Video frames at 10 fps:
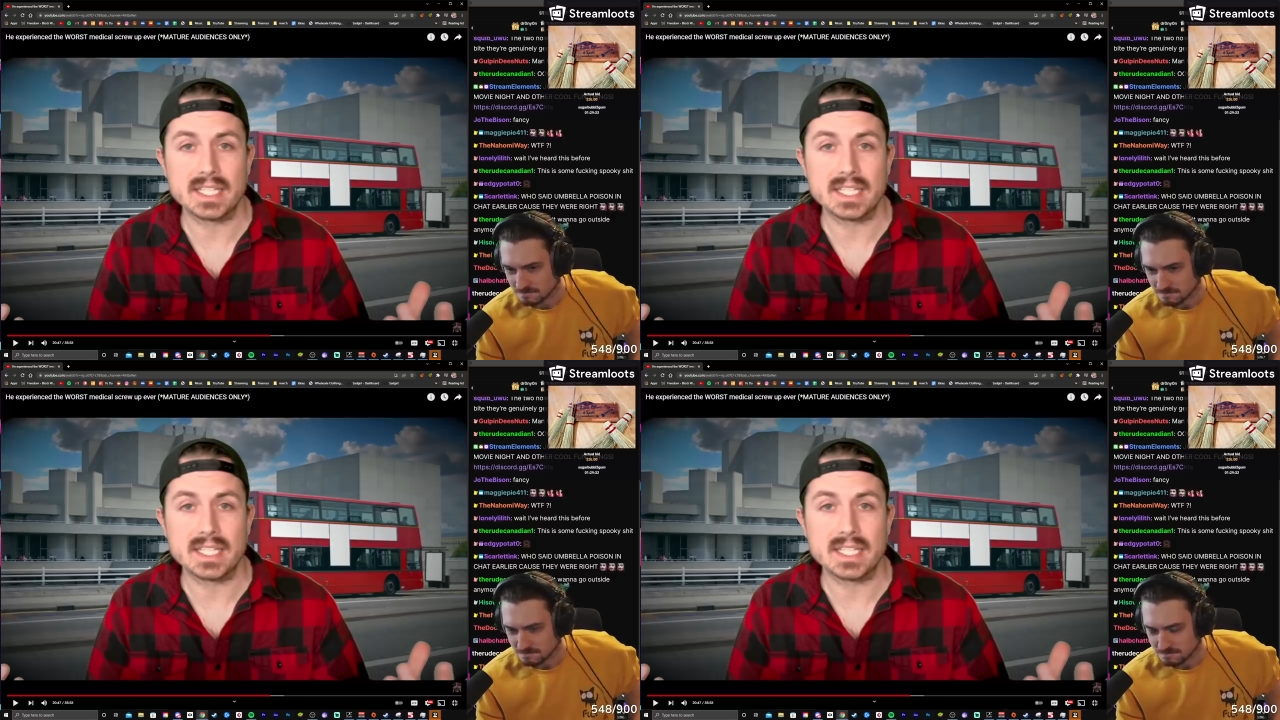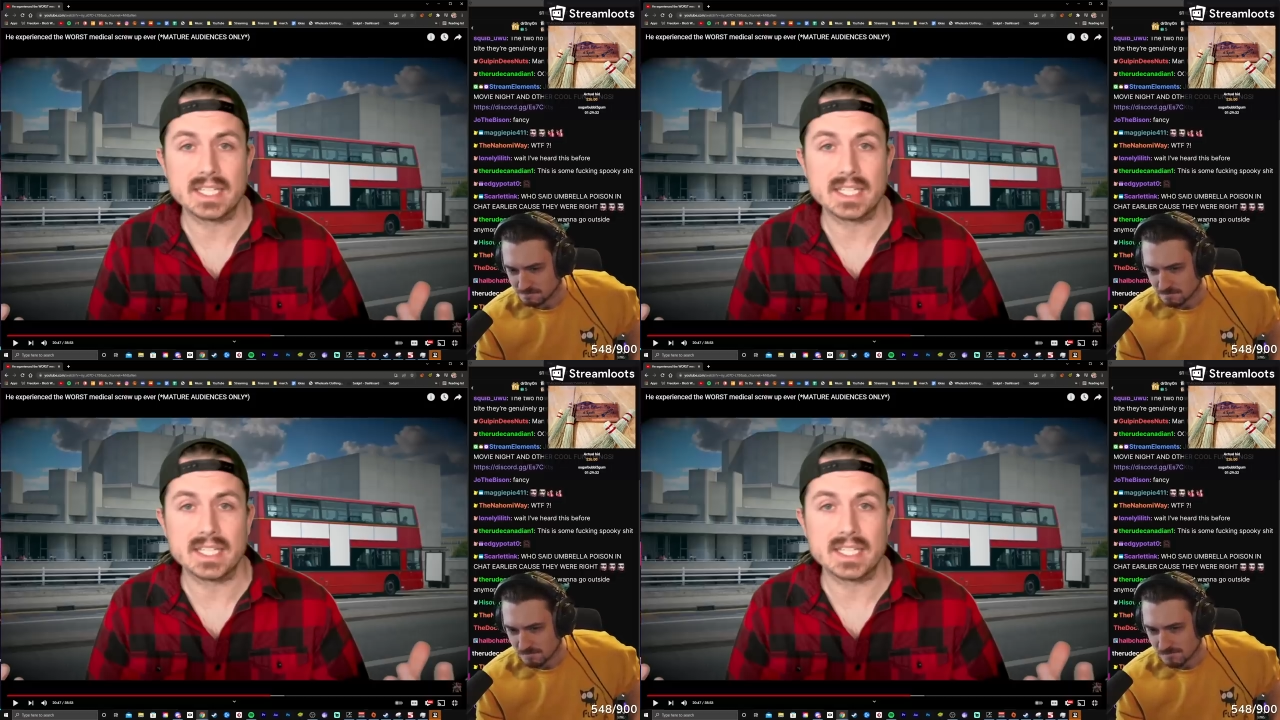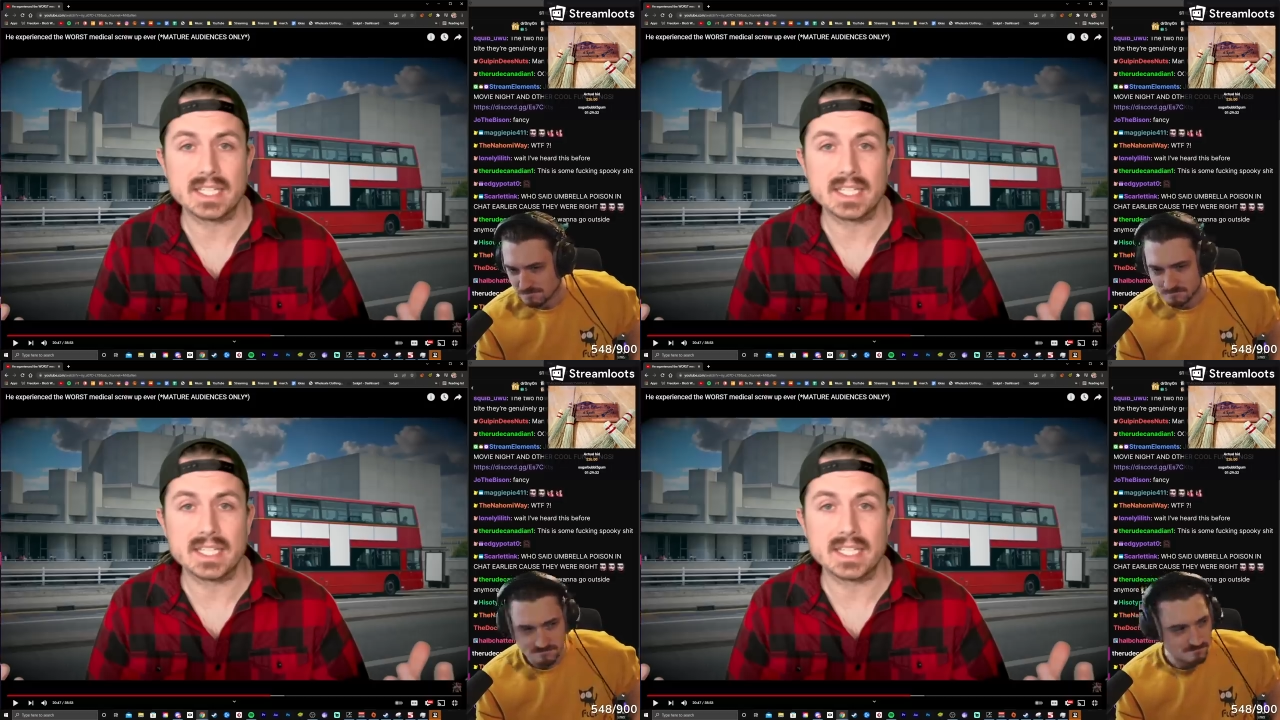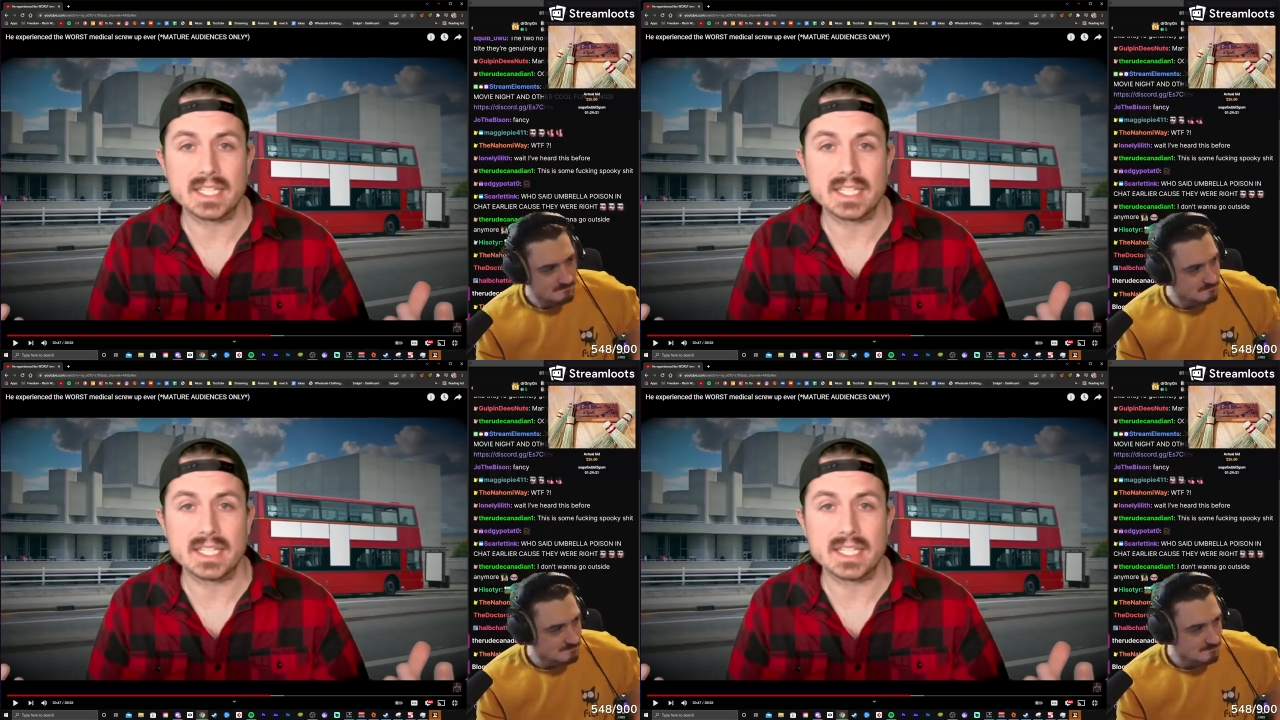
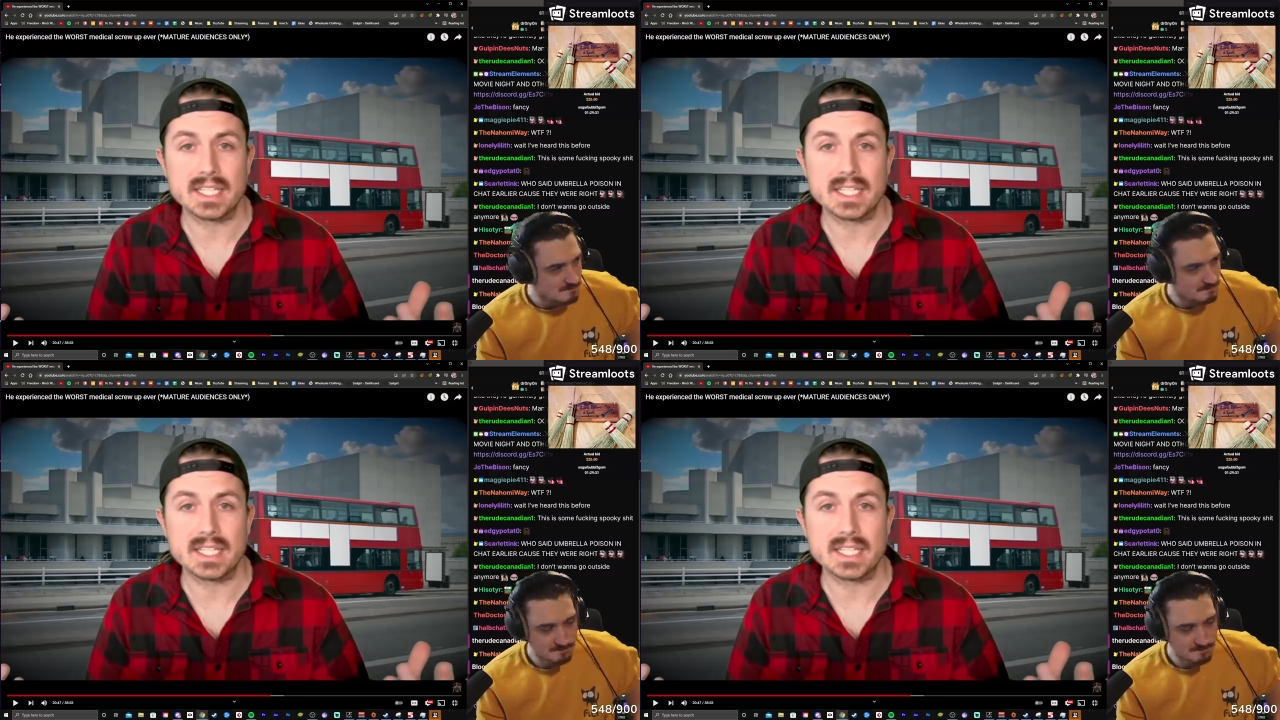No one is speaking in this clip.